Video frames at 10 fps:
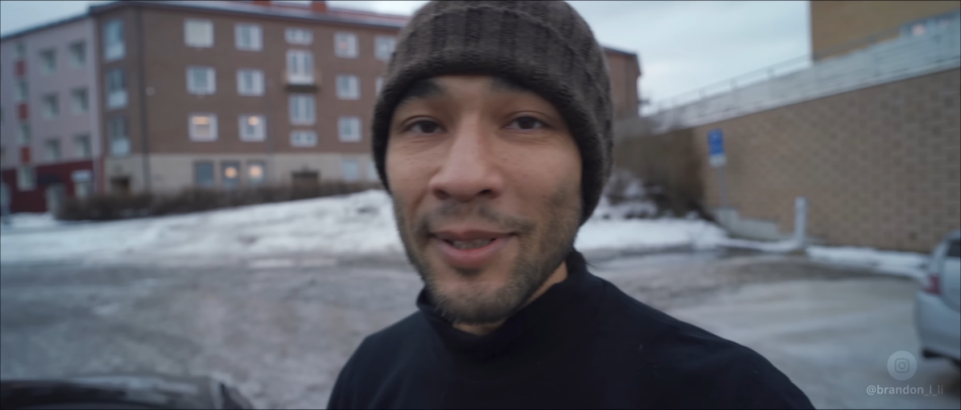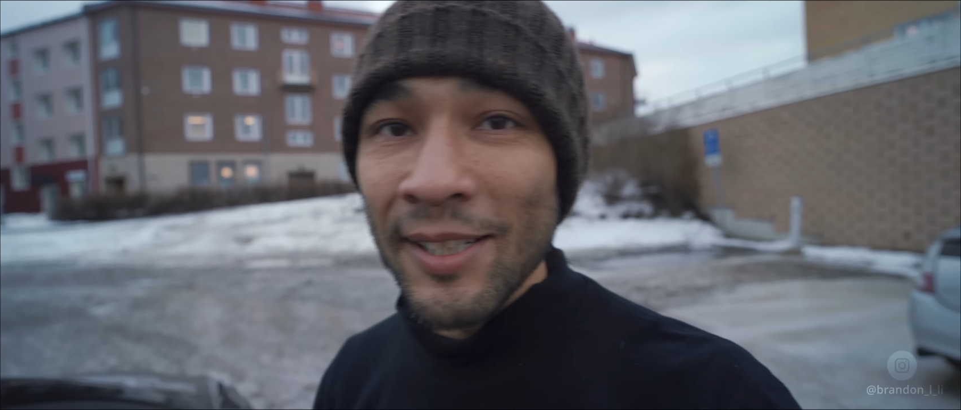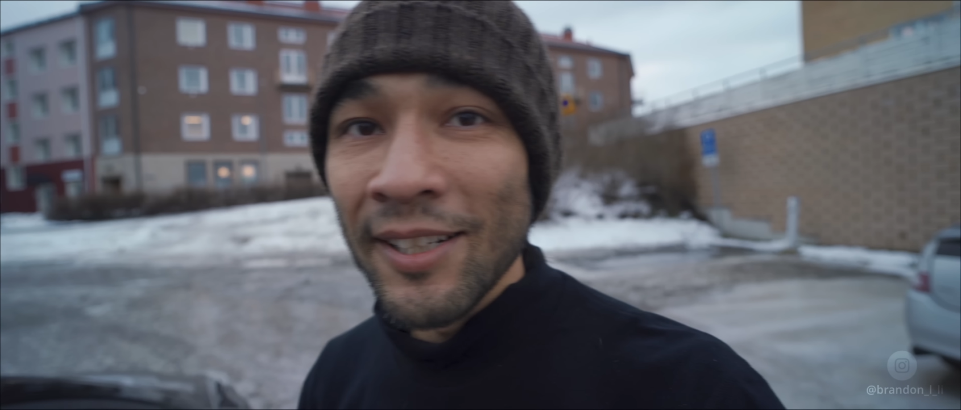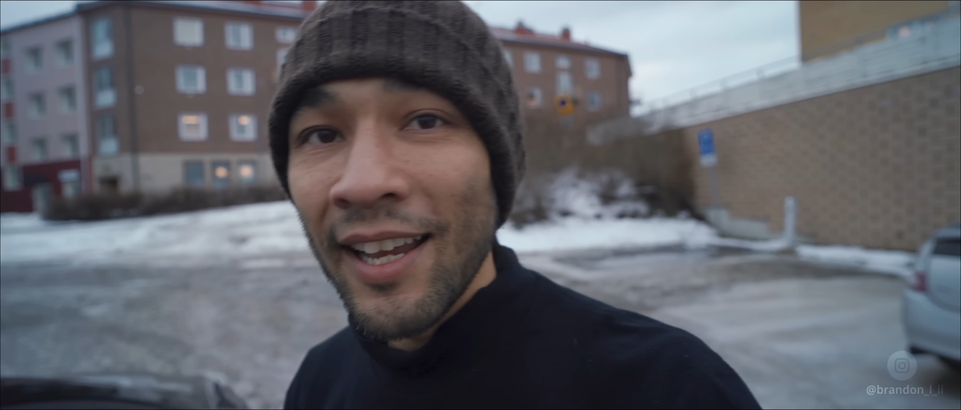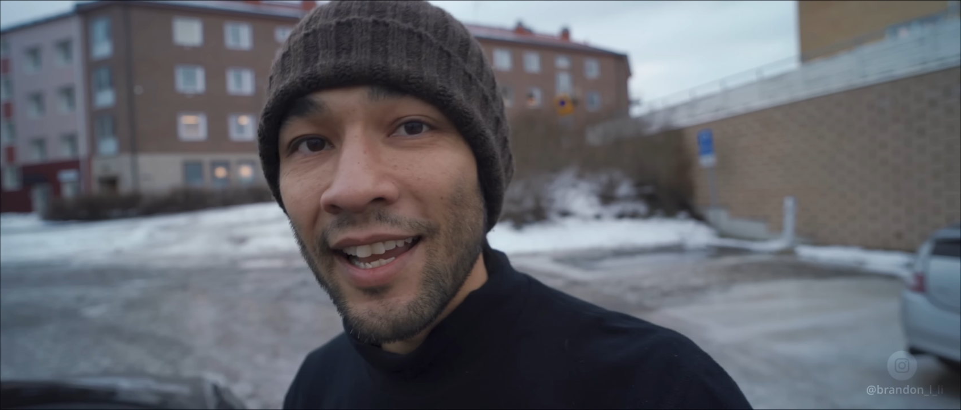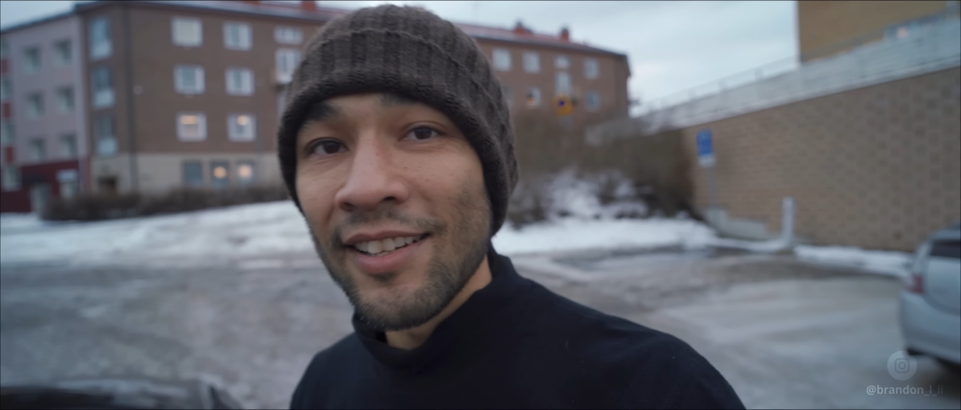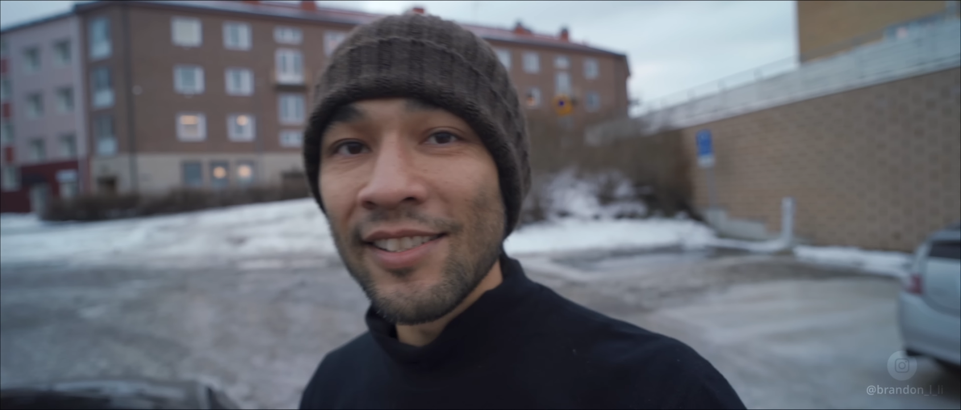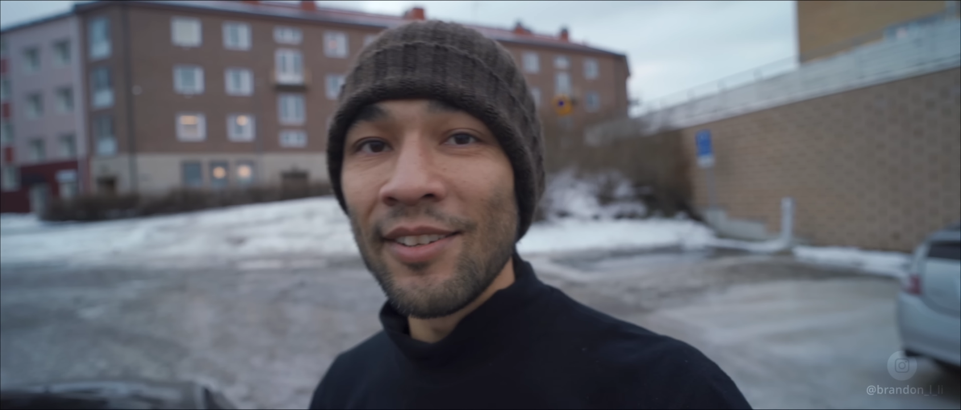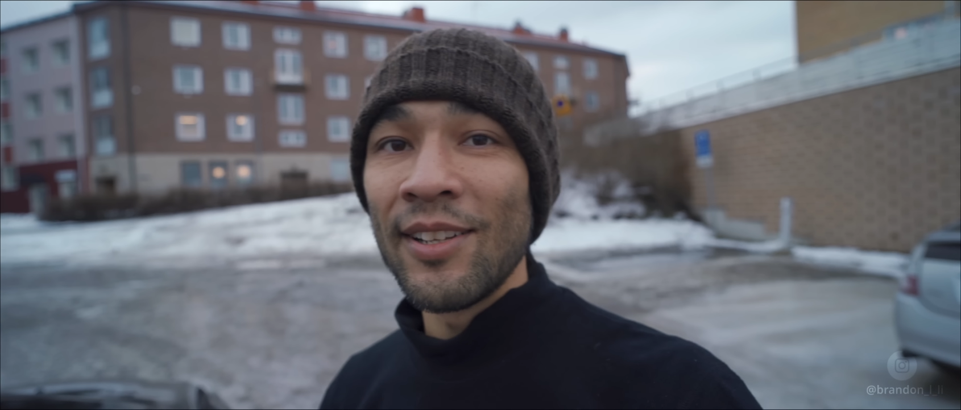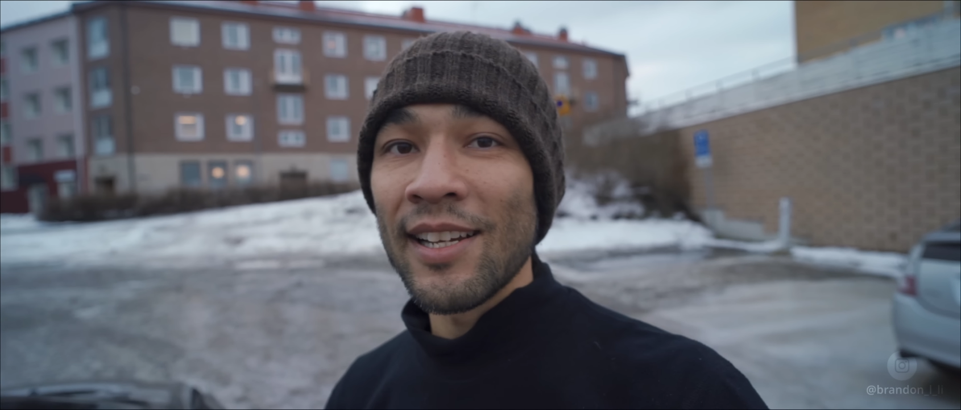winter, and I'll
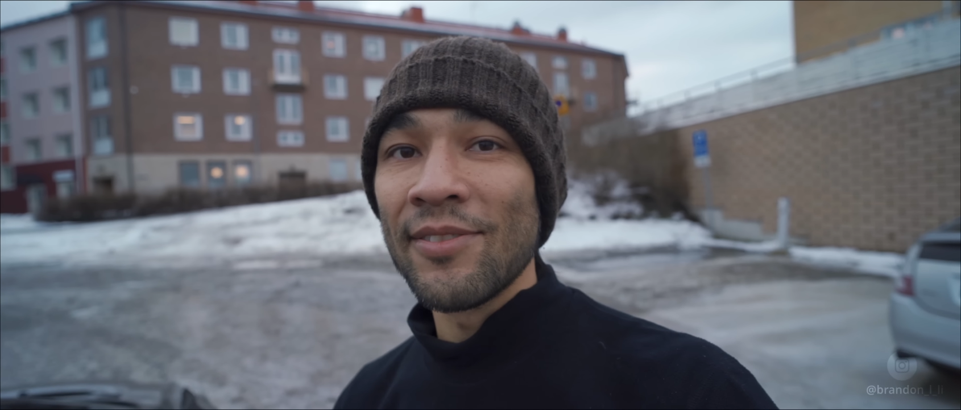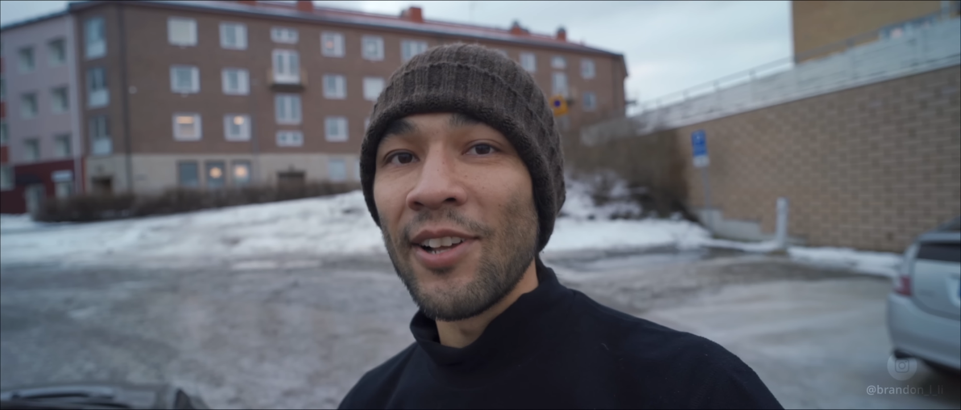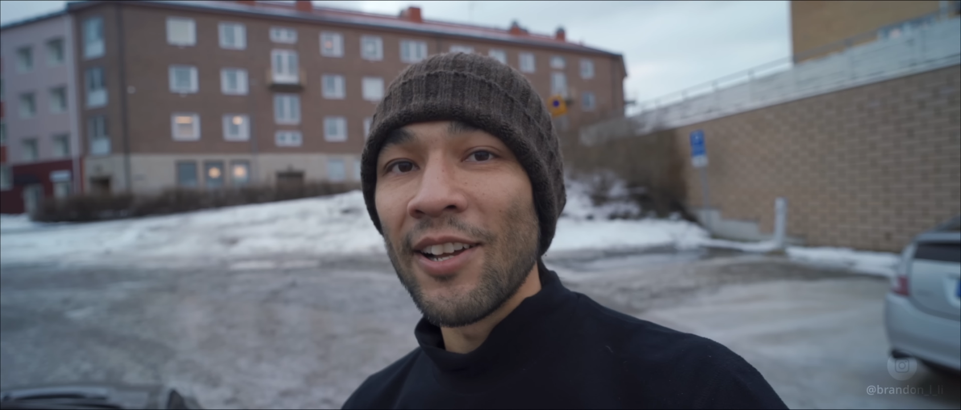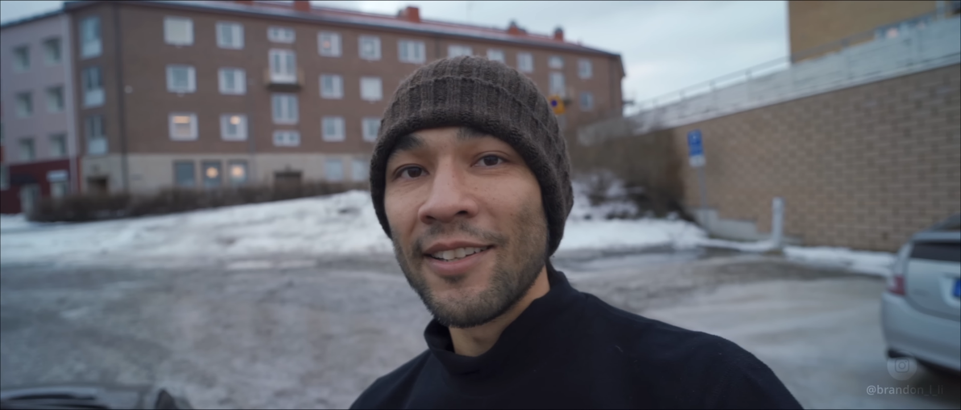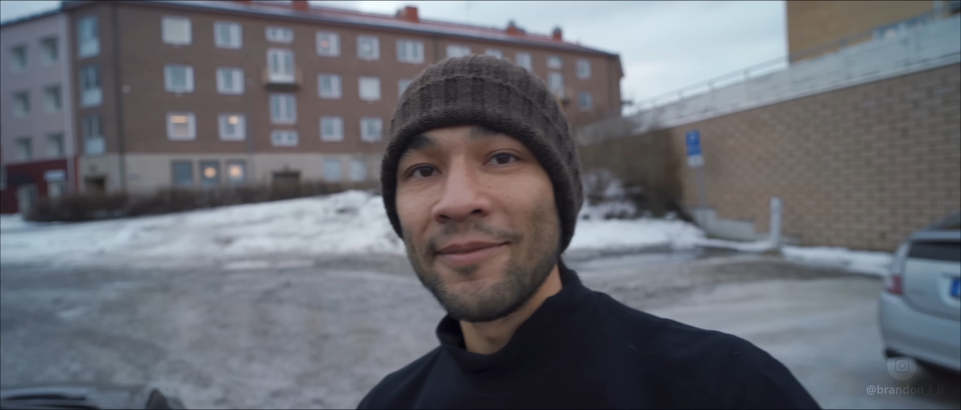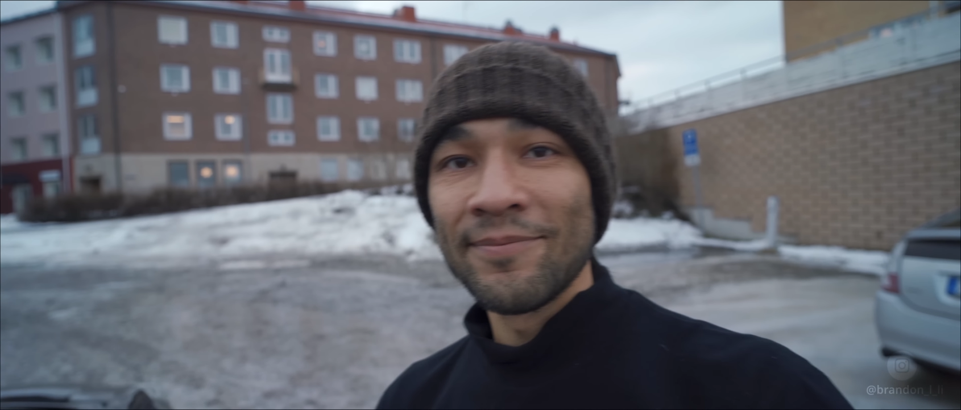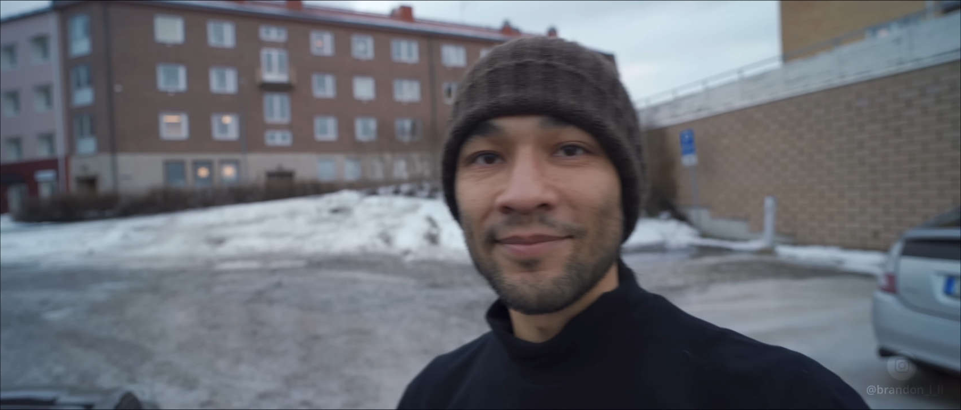see you in the next vlog.